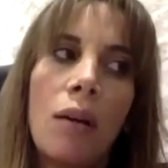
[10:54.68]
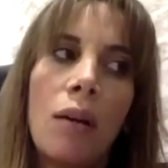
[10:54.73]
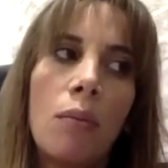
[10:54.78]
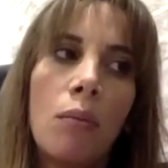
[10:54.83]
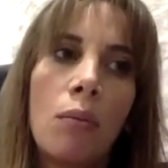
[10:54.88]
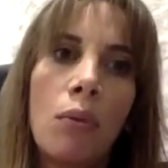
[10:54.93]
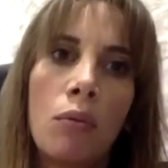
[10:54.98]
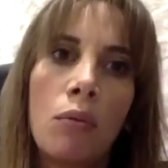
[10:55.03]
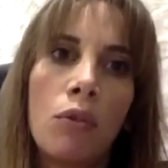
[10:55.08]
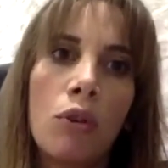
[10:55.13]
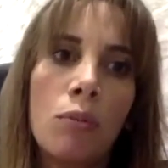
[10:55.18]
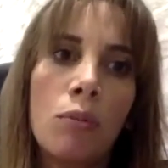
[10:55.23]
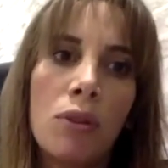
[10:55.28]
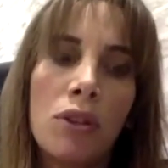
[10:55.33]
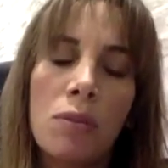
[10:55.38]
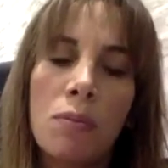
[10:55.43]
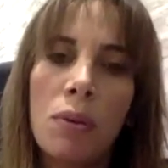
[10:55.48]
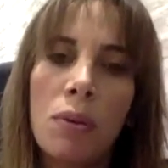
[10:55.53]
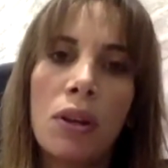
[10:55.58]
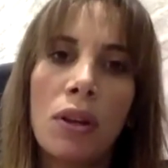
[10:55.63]
what
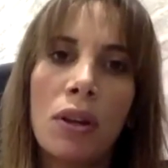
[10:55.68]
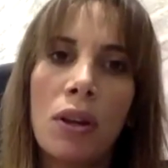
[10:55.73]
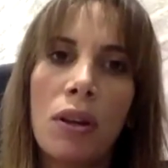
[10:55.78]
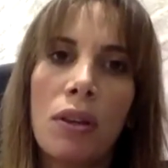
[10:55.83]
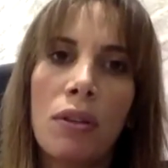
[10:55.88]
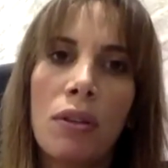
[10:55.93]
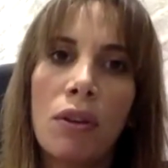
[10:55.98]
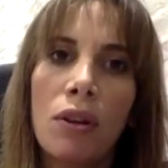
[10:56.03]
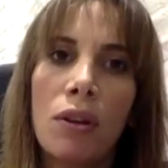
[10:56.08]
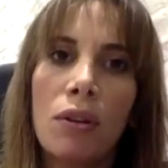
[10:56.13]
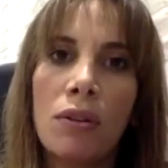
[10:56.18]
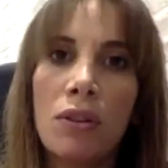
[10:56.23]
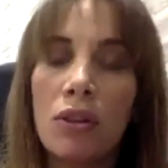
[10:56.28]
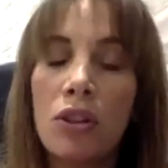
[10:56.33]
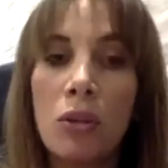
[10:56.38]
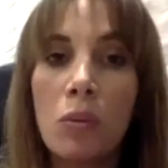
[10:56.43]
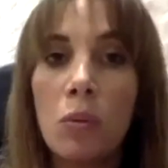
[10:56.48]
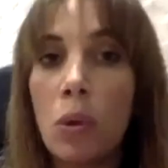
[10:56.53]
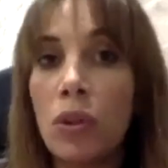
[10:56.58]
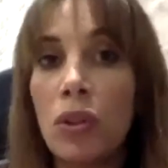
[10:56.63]
Rupert's putting her through. So
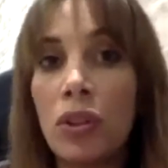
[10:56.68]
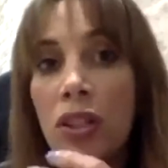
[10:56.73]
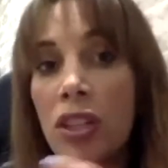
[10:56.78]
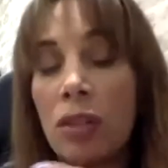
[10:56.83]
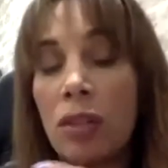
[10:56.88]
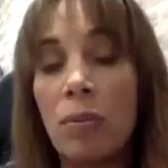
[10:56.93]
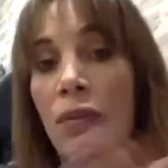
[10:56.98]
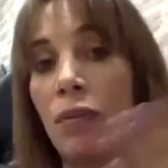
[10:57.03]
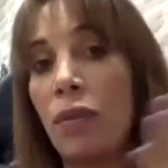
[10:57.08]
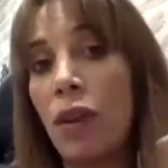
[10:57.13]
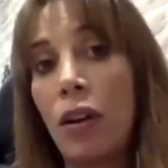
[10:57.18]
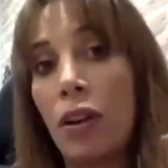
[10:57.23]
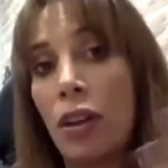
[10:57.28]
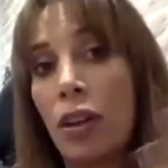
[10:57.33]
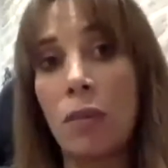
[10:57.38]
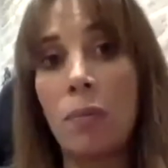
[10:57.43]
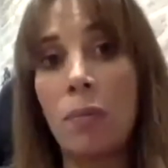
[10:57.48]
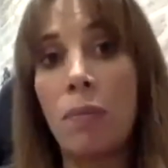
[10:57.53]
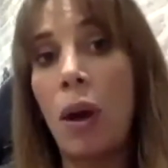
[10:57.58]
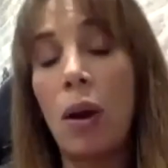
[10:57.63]
she wanted to be very
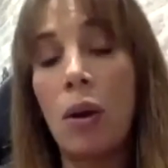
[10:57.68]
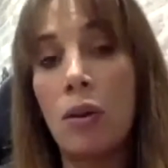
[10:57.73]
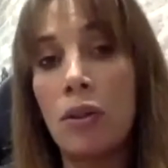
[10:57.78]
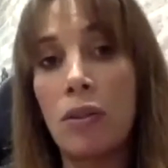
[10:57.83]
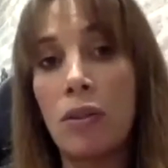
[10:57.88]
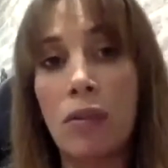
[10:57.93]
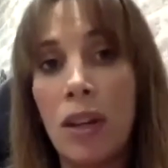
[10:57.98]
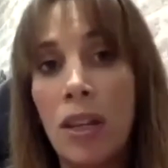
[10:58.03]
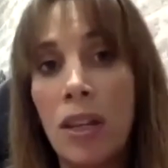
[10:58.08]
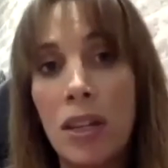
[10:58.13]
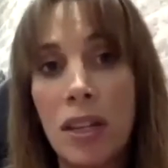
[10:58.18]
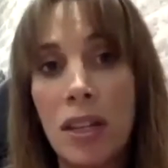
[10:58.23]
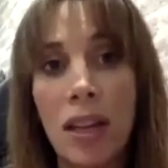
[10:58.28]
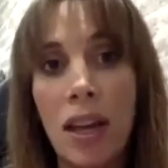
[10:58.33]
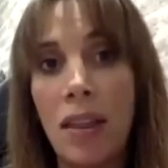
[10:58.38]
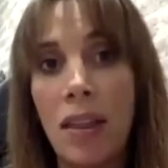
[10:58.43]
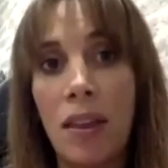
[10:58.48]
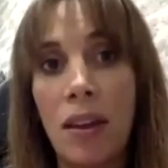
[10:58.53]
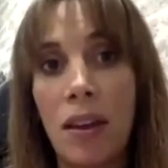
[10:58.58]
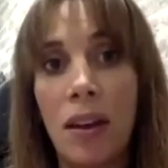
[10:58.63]
composed, very
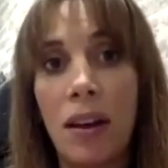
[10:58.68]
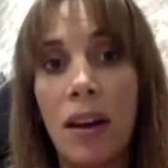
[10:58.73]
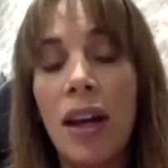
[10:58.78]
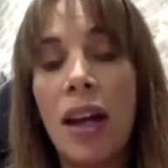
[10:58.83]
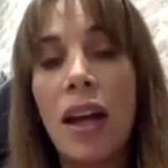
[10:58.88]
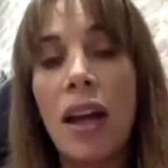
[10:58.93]
together.